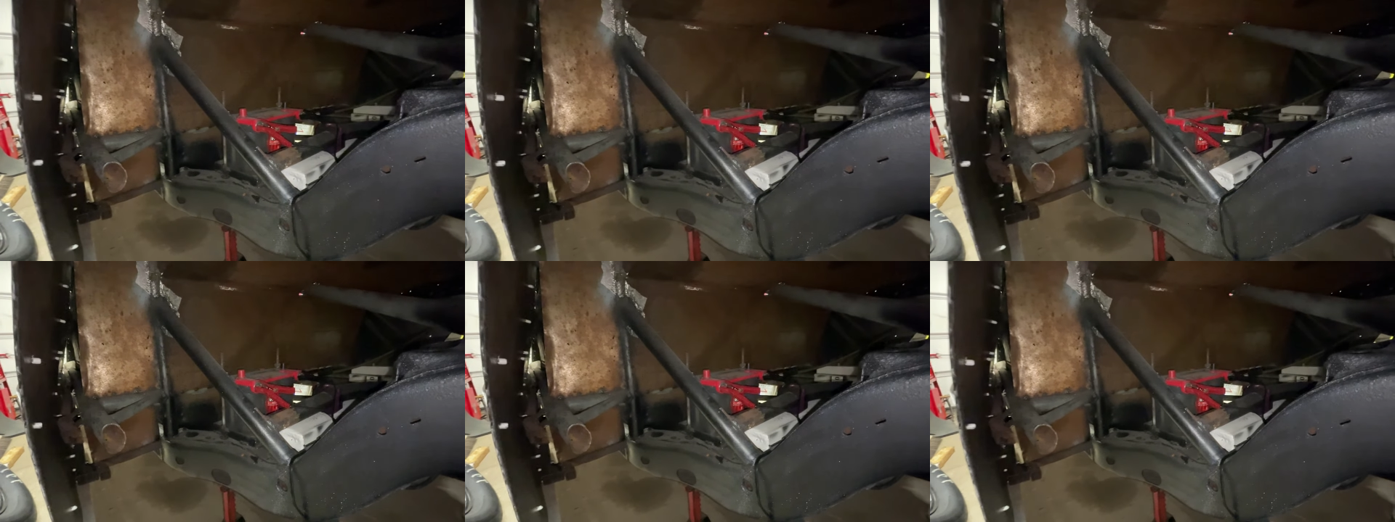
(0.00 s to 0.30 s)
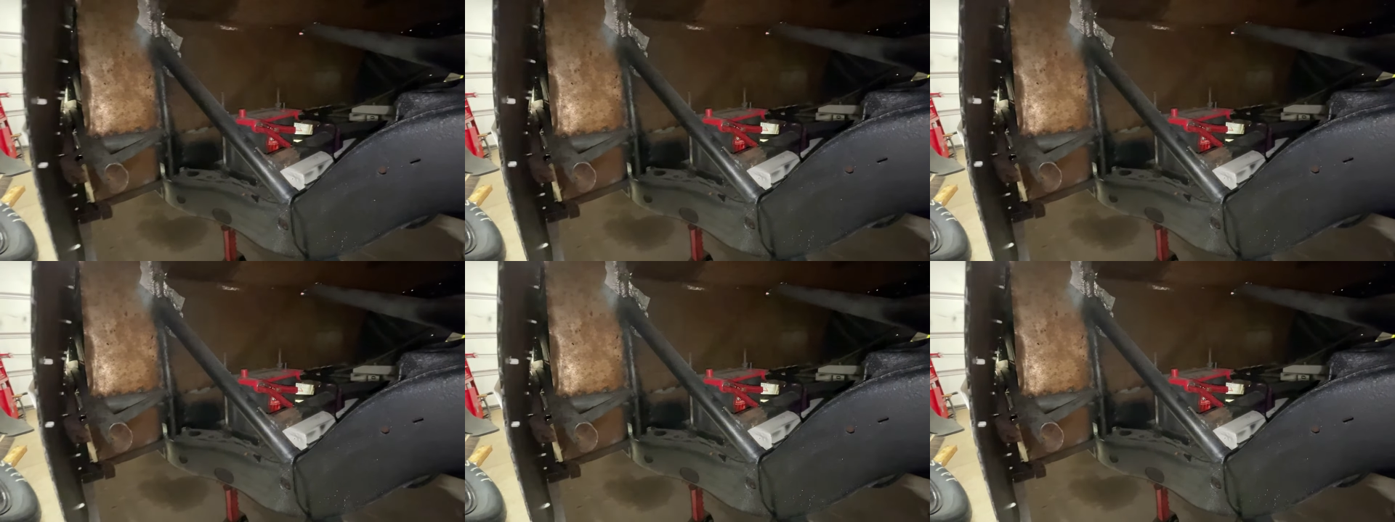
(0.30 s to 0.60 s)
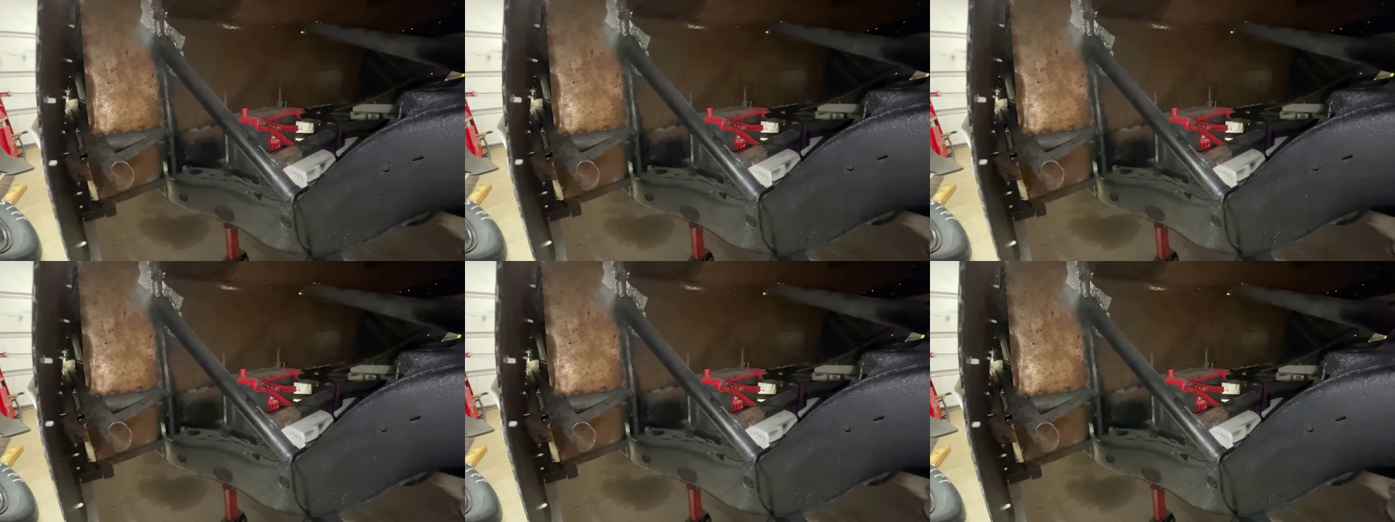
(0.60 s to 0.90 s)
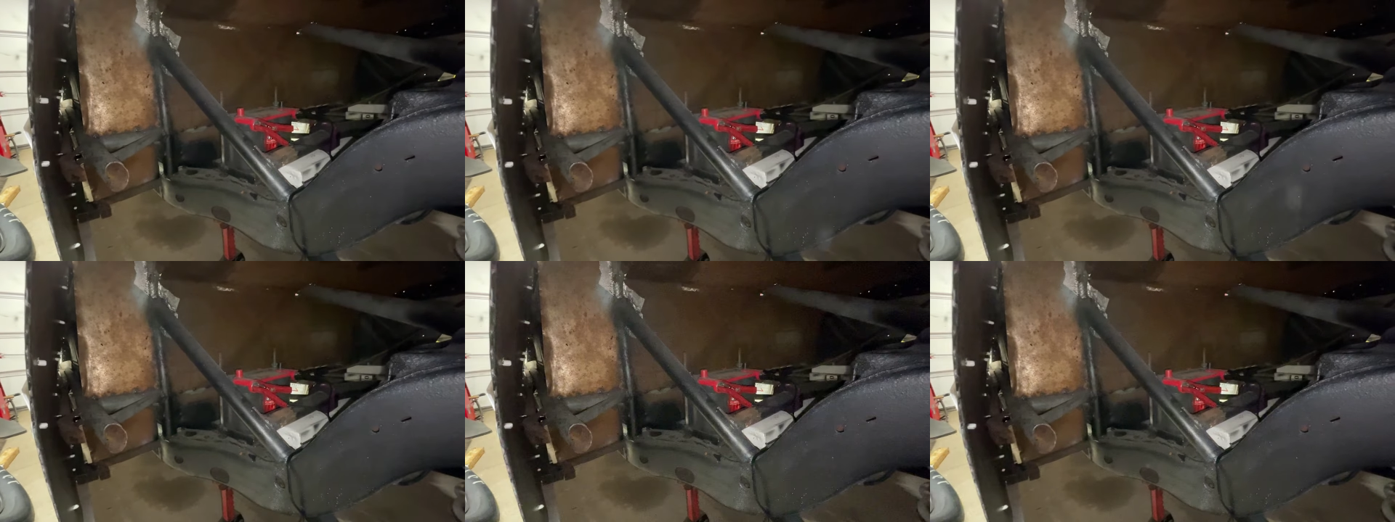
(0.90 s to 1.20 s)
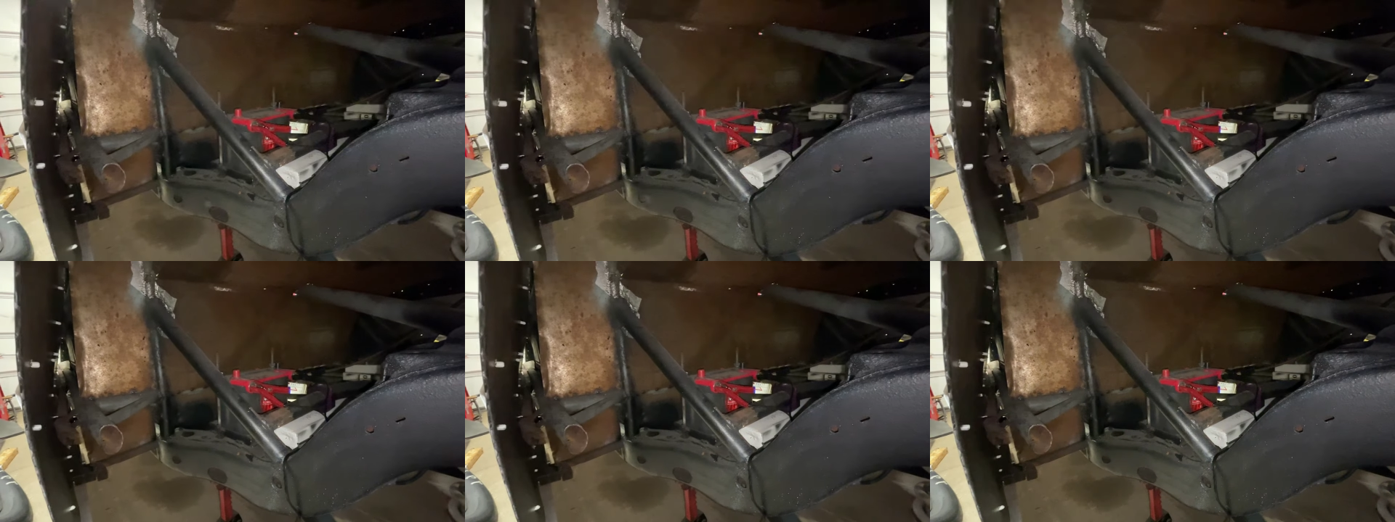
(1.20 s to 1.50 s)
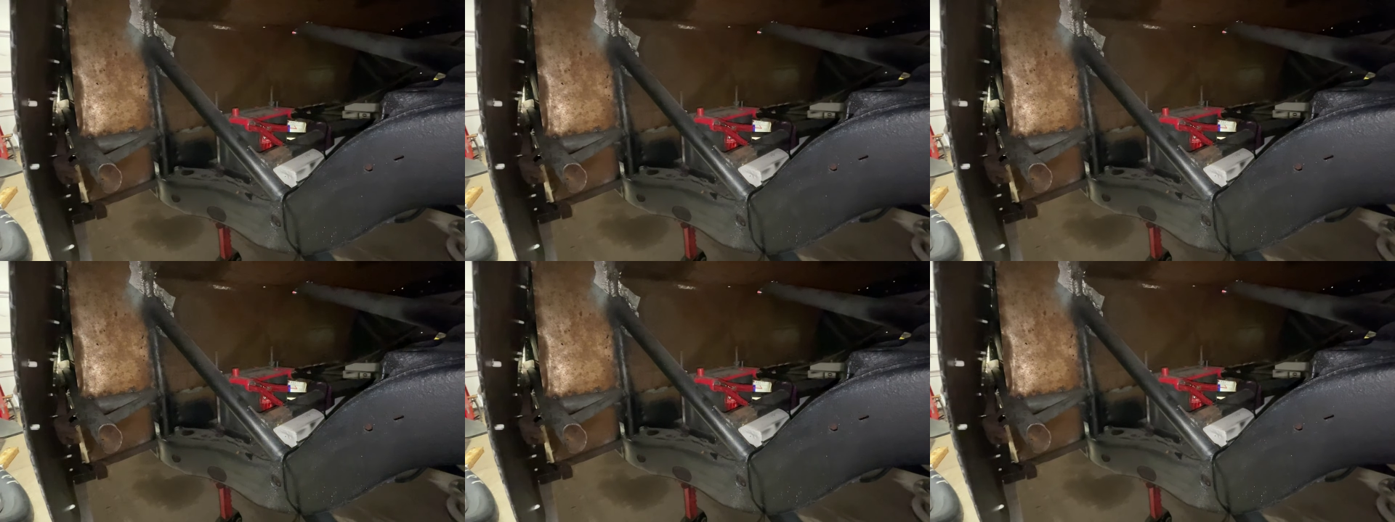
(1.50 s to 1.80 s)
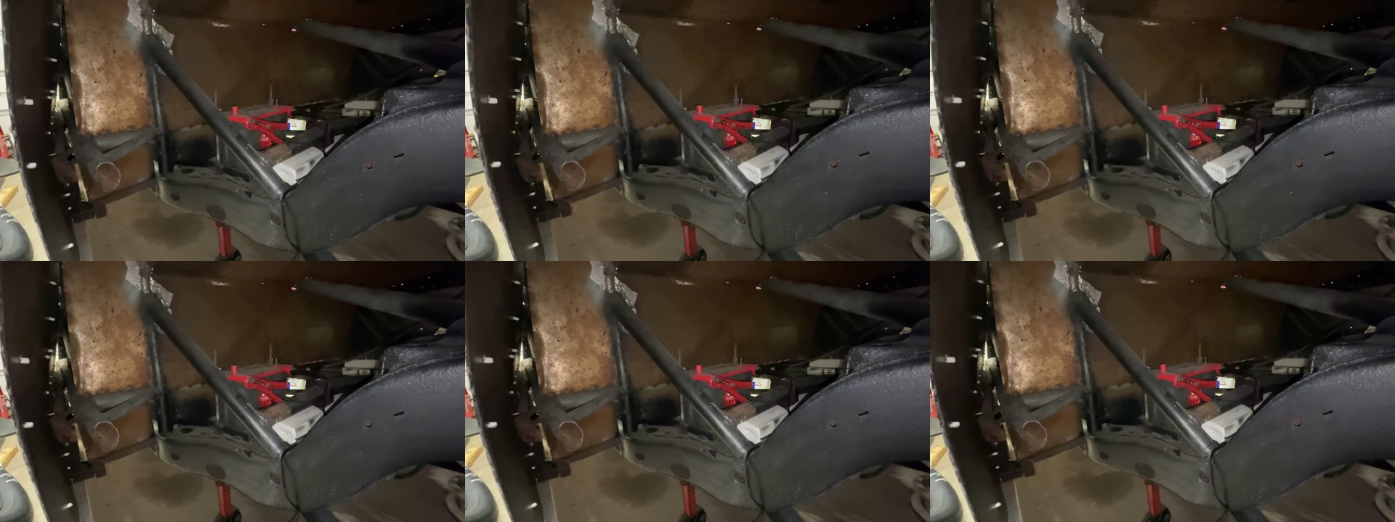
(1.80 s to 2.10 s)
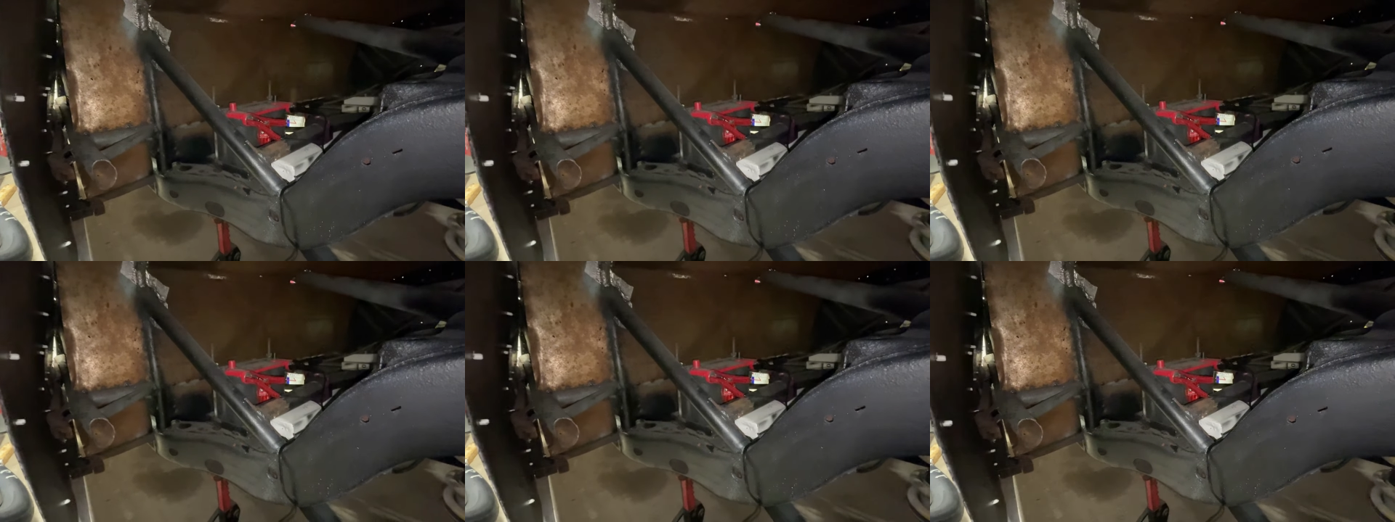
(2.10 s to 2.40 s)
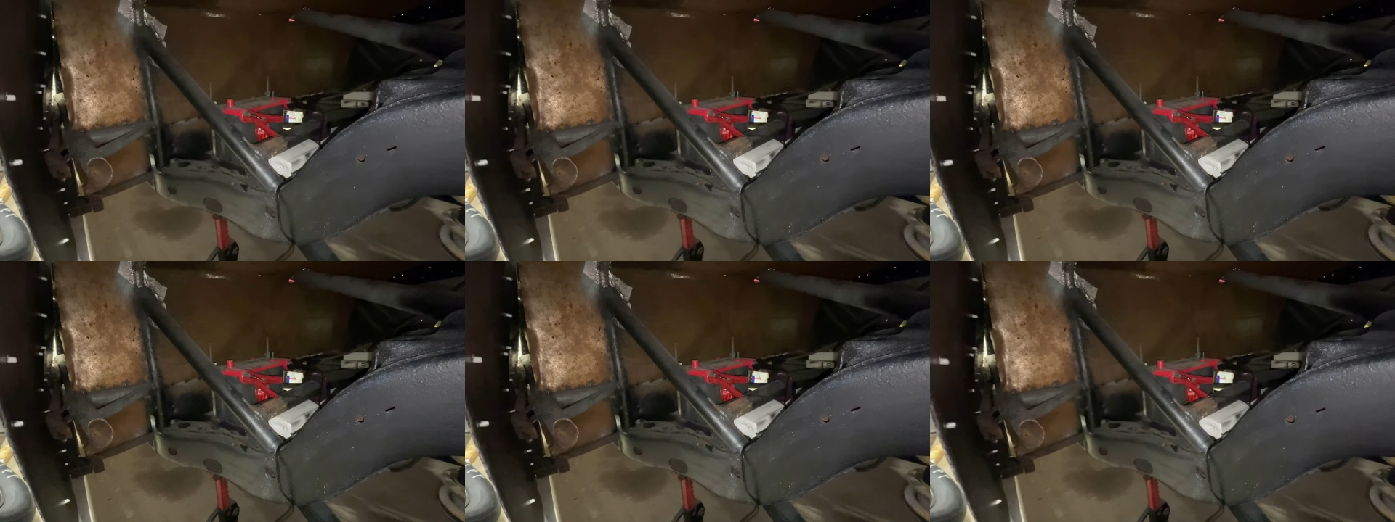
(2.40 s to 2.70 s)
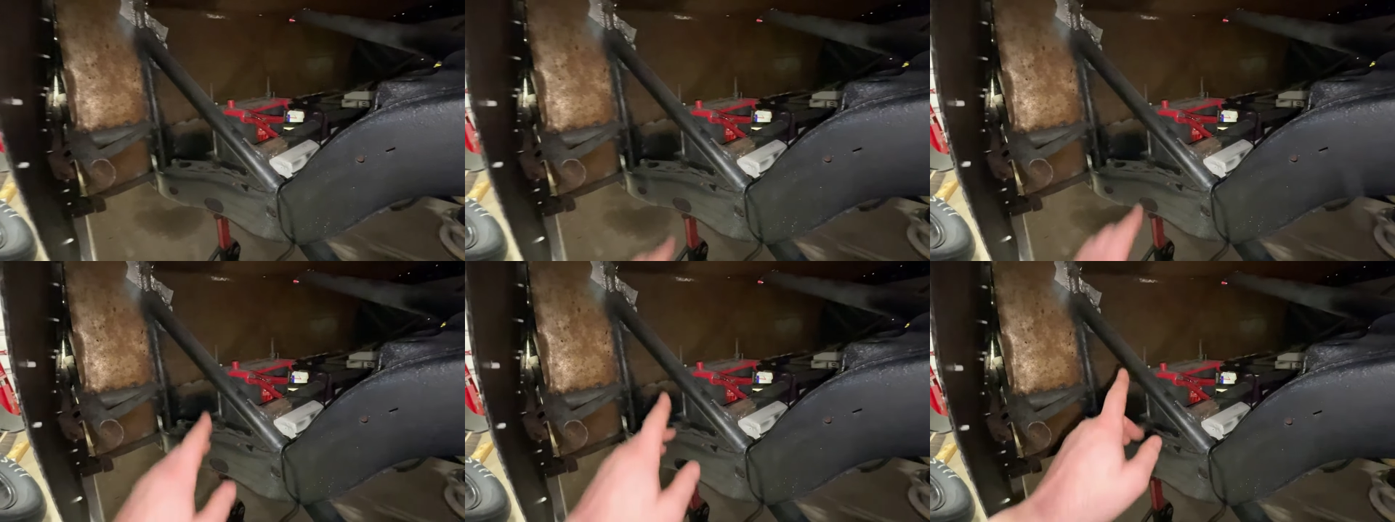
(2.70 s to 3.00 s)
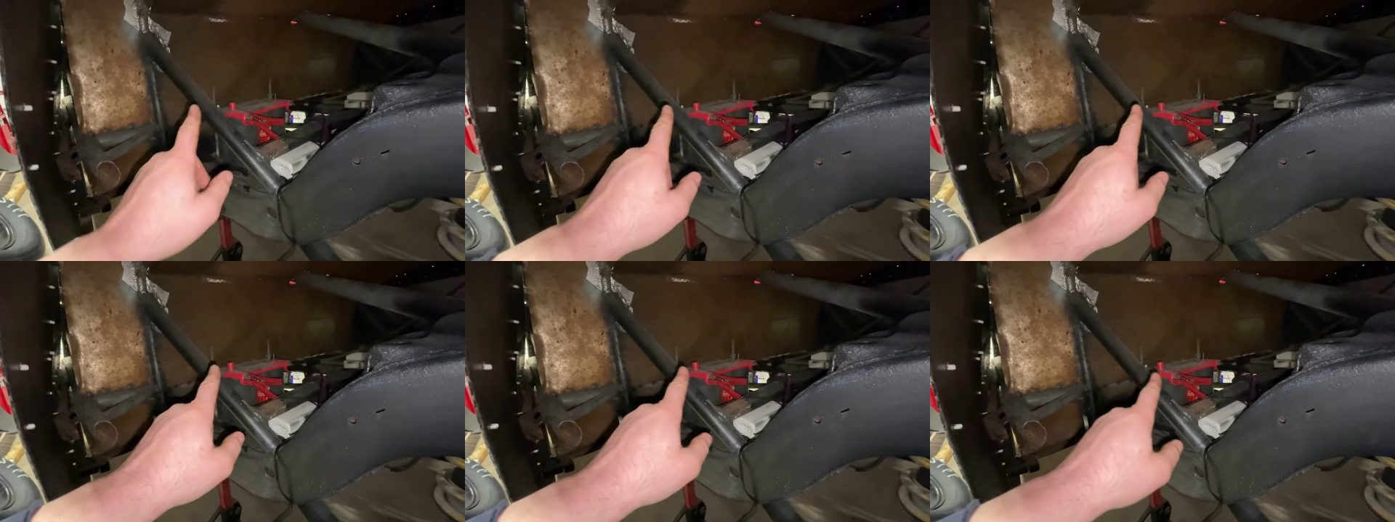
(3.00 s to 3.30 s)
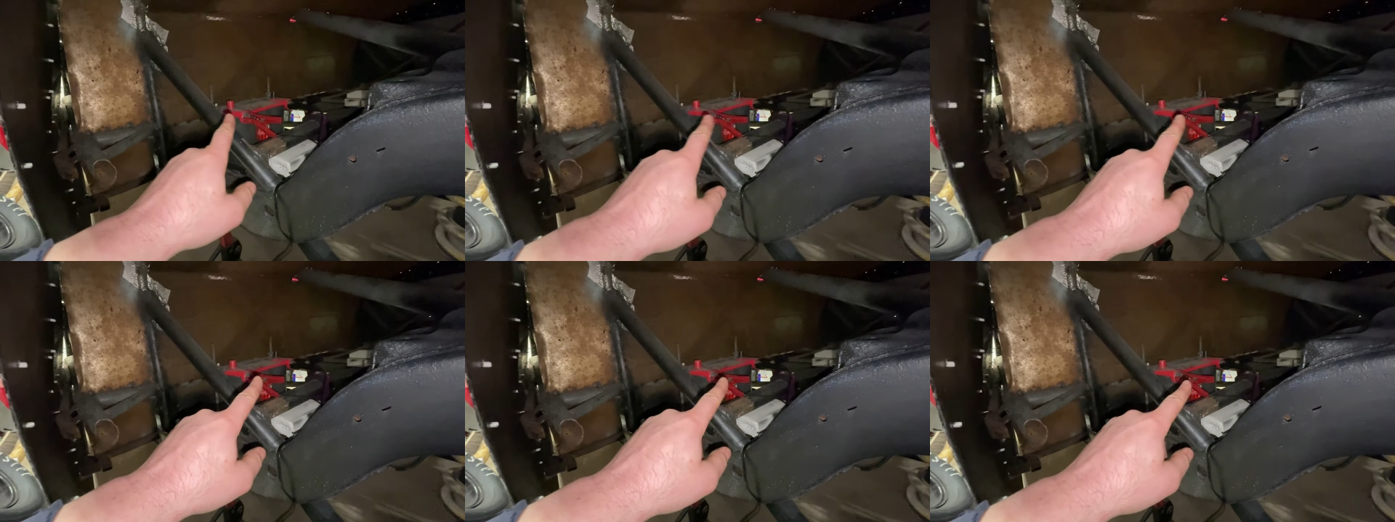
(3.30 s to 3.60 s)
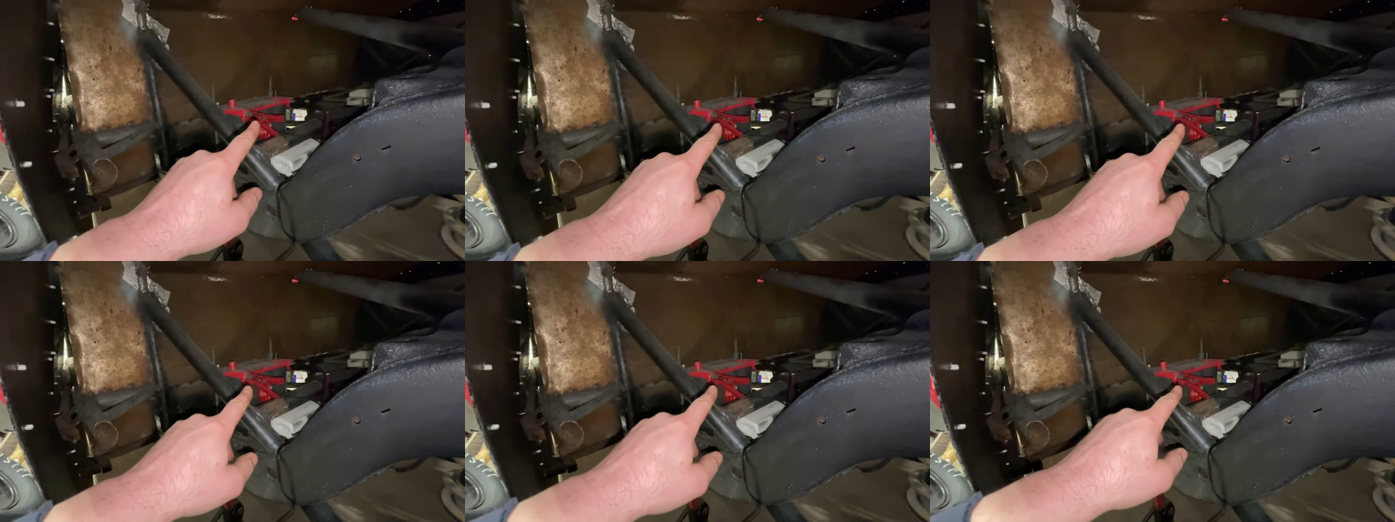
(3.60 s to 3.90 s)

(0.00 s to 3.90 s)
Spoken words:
No face is visible, so there are no lips to read.